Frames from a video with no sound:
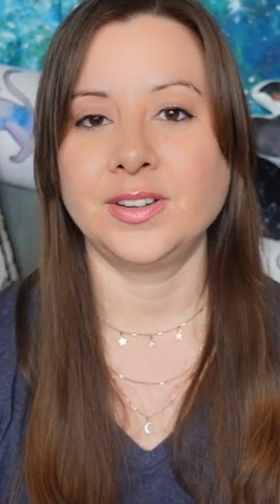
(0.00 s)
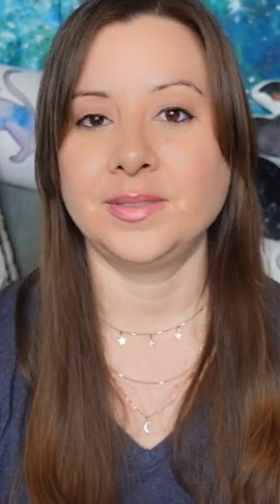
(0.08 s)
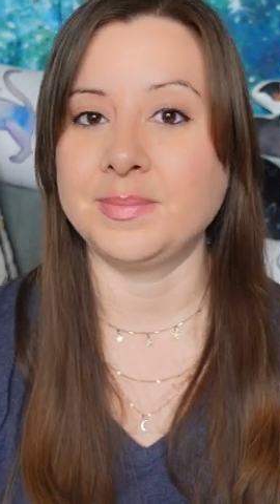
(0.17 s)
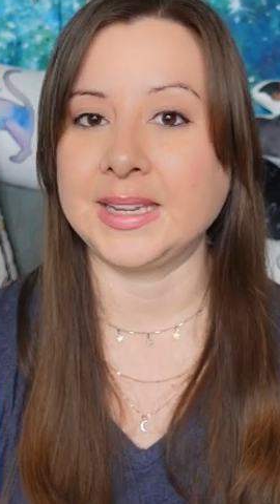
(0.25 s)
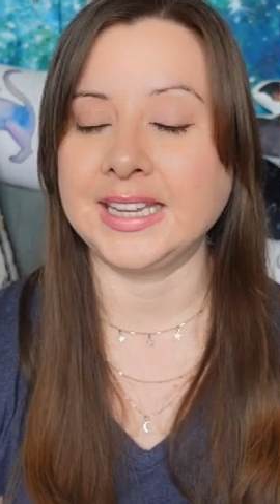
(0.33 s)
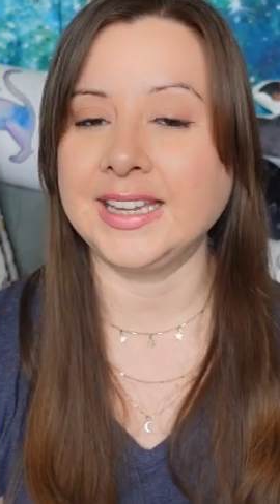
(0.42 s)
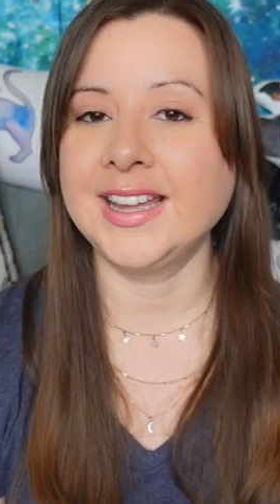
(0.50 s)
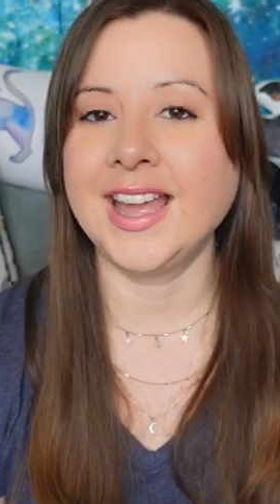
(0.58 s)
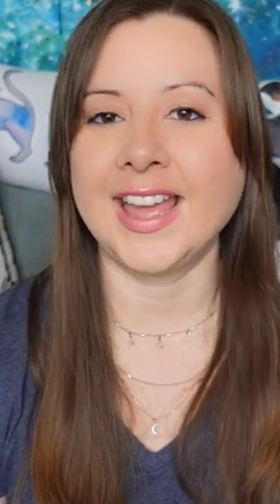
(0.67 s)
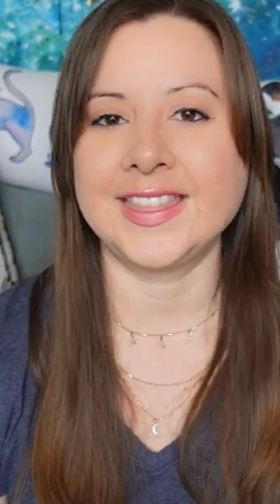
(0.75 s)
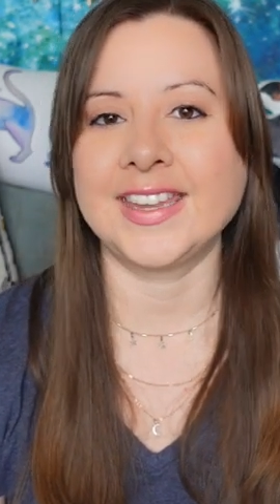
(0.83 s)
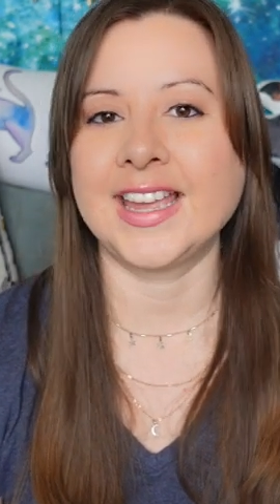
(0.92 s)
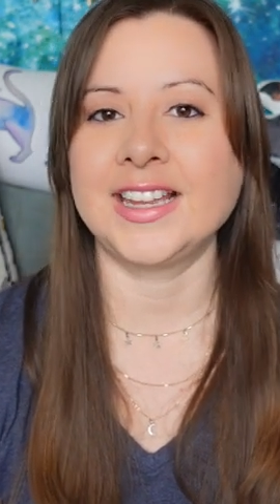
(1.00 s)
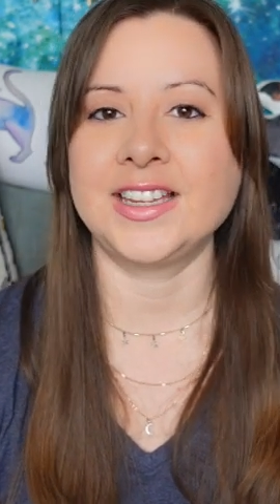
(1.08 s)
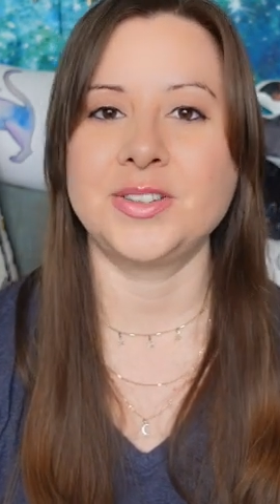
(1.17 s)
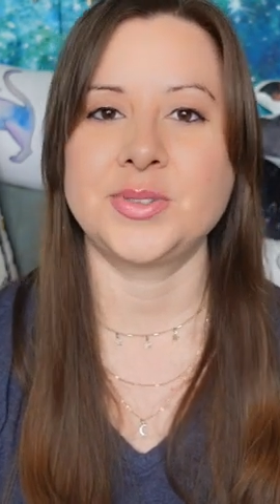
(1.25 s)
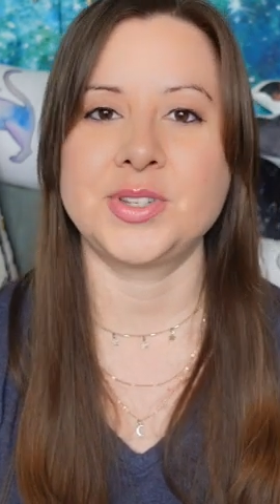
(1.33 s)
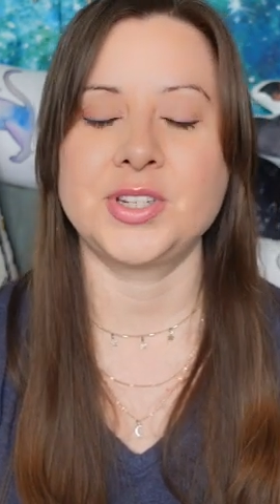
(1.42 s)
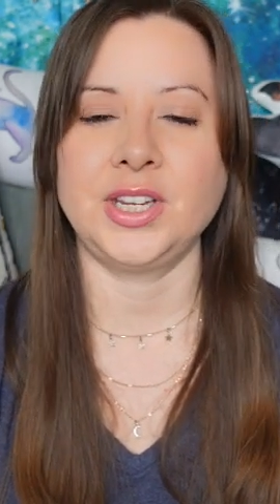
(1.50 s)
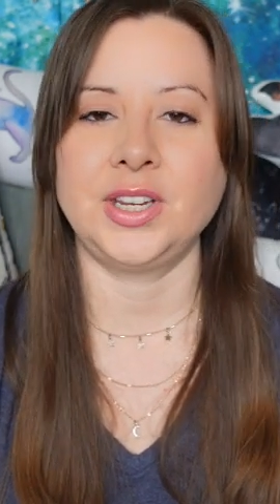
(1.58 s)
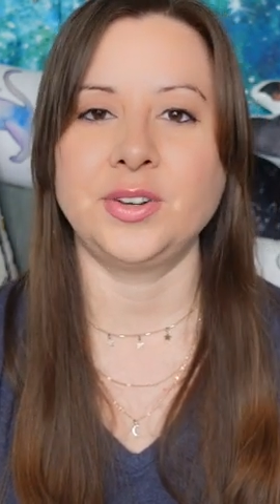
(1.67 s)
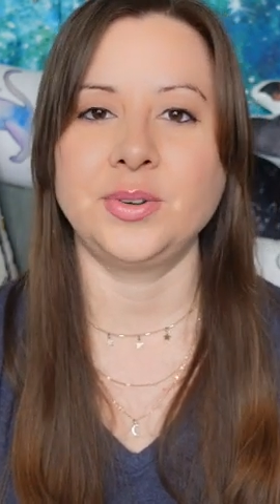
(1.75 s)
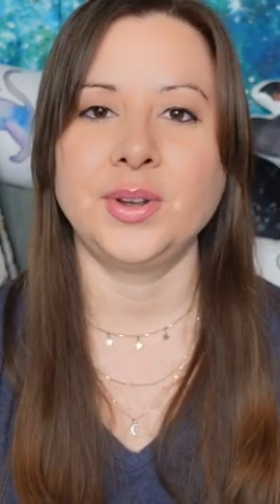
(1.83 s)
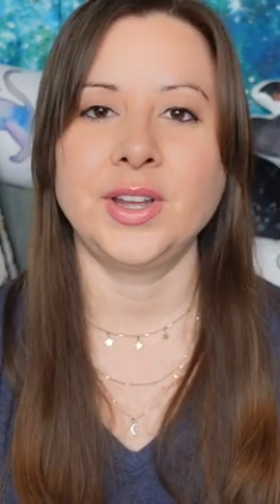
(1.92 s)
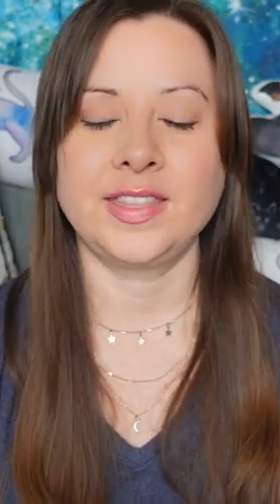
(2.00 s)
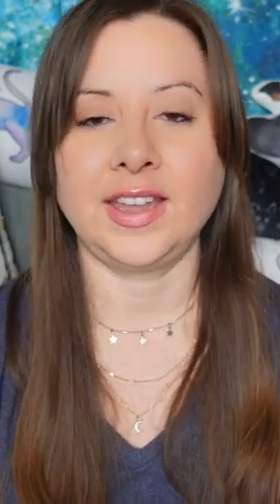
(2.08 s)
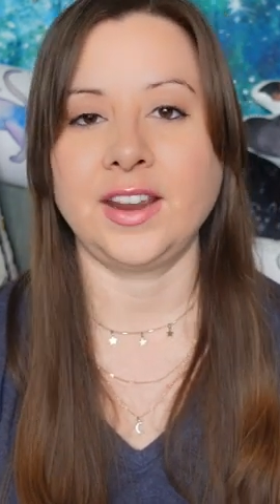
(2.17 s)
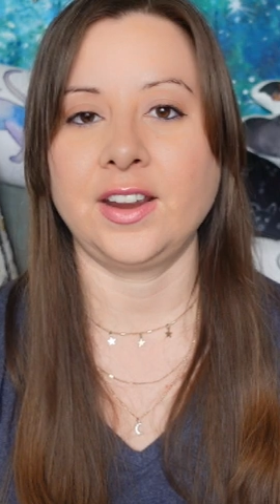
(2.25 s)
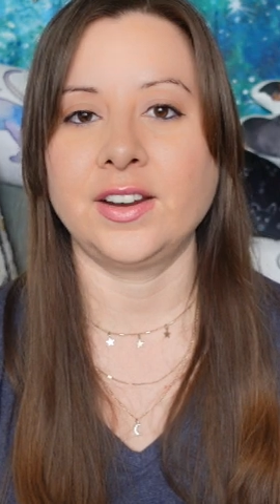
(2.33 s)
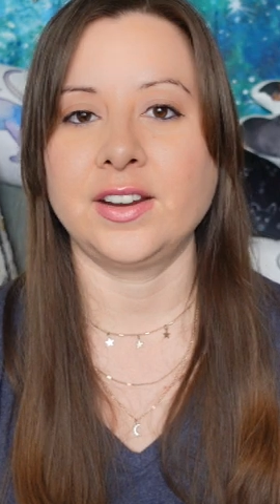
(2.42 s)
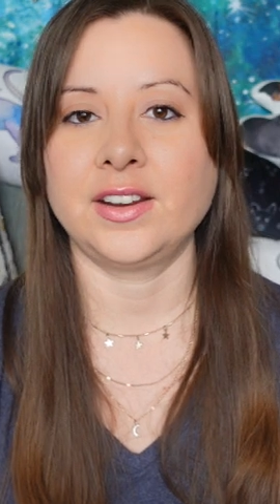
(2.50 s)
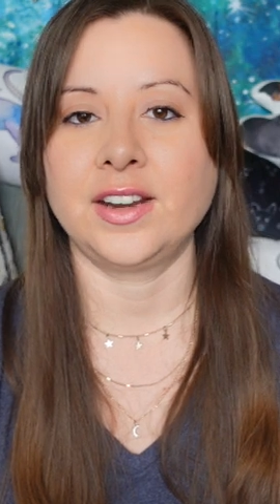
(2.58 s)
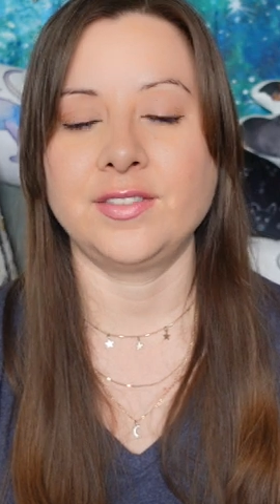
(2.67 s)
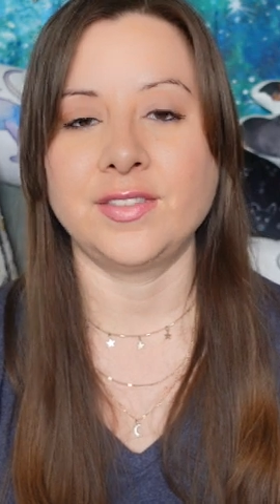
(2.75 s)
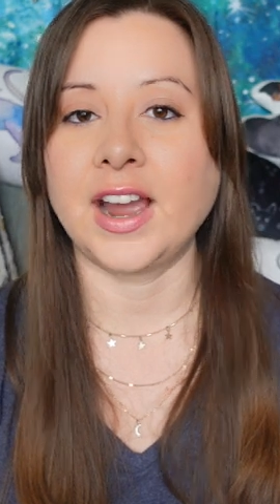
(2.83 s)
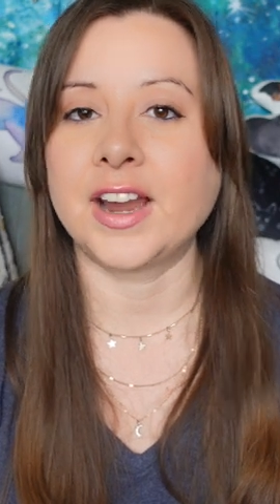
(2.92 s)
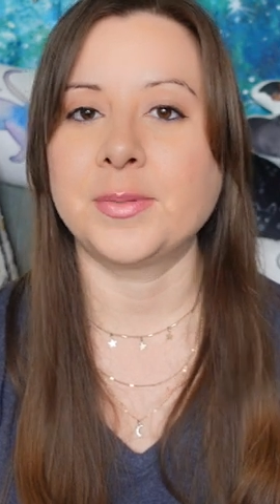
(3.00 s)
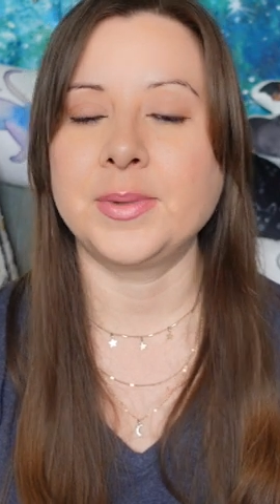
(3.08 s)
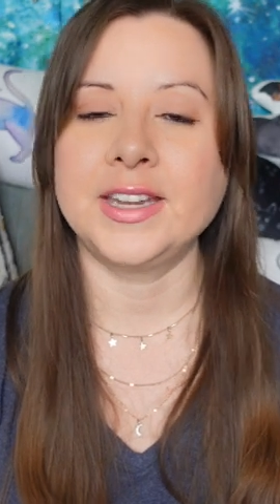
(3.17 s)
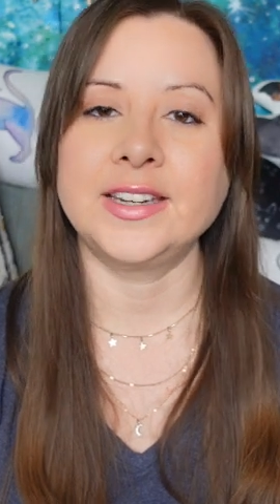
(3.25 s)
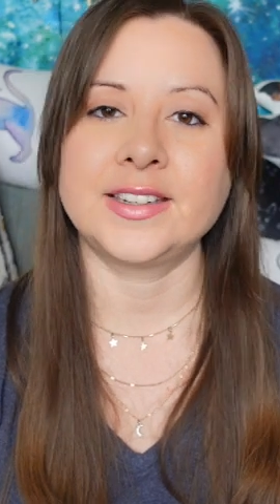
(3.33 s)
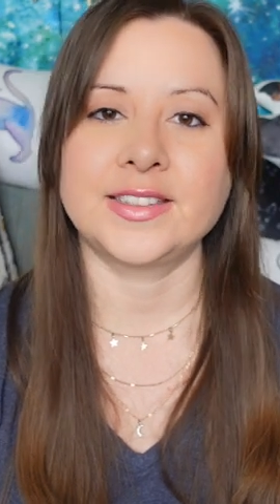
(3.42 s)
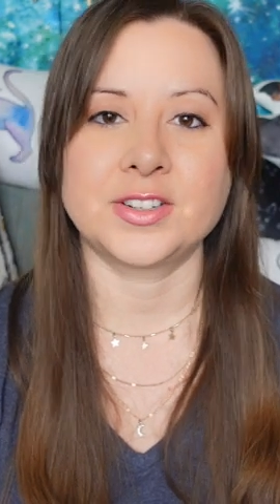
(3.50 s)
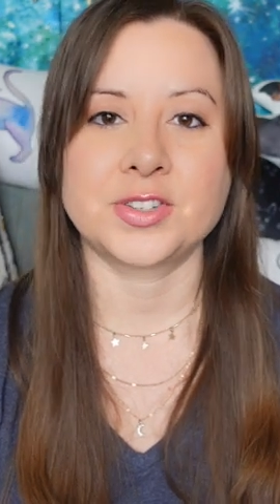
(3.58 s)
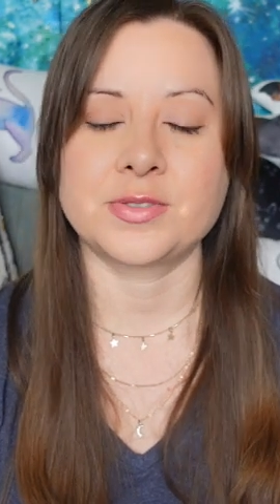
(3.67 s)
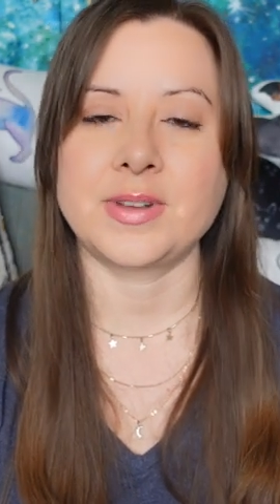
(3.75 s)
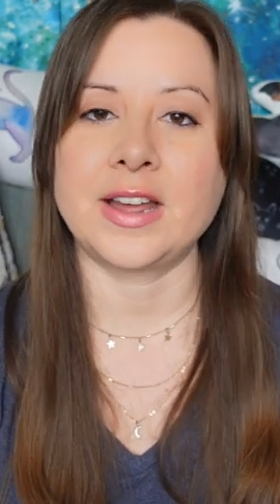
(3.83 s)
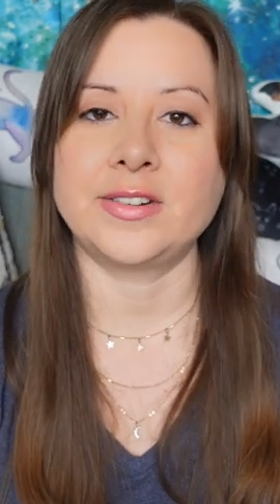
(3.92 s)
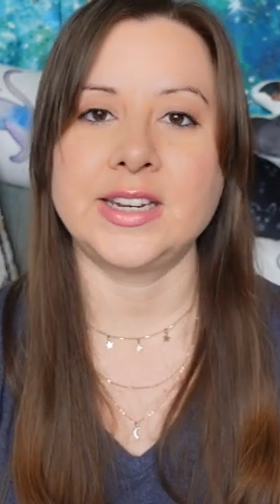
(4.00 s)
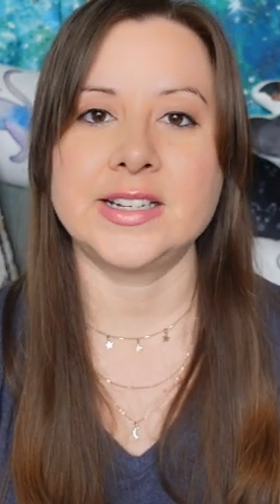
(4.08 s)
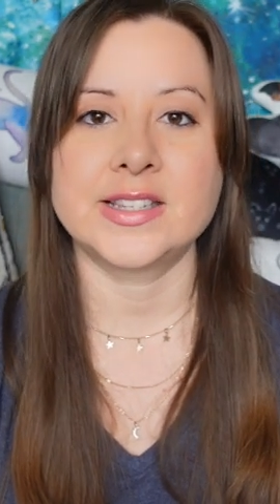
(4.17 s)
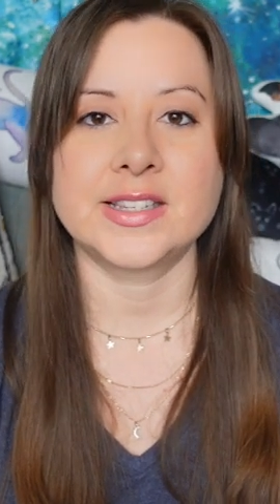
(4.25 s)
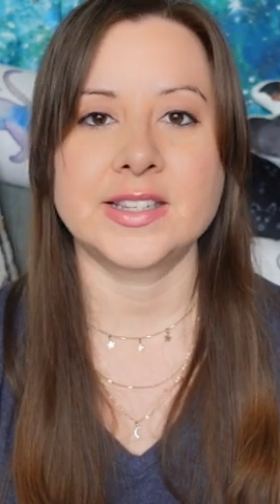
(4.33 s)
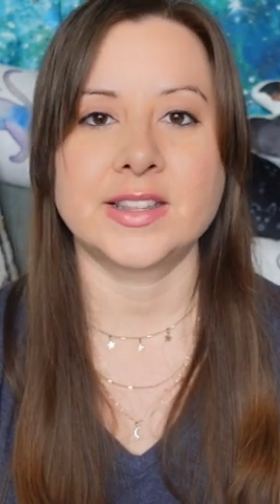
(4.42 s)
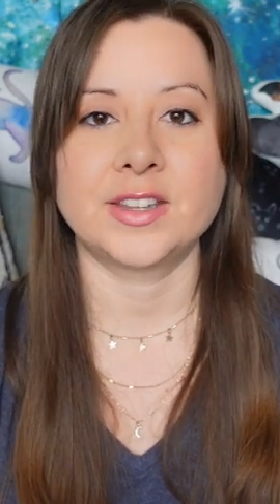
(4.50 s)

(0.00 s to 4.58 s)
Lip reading: me and they get used to their environment, their surroundings,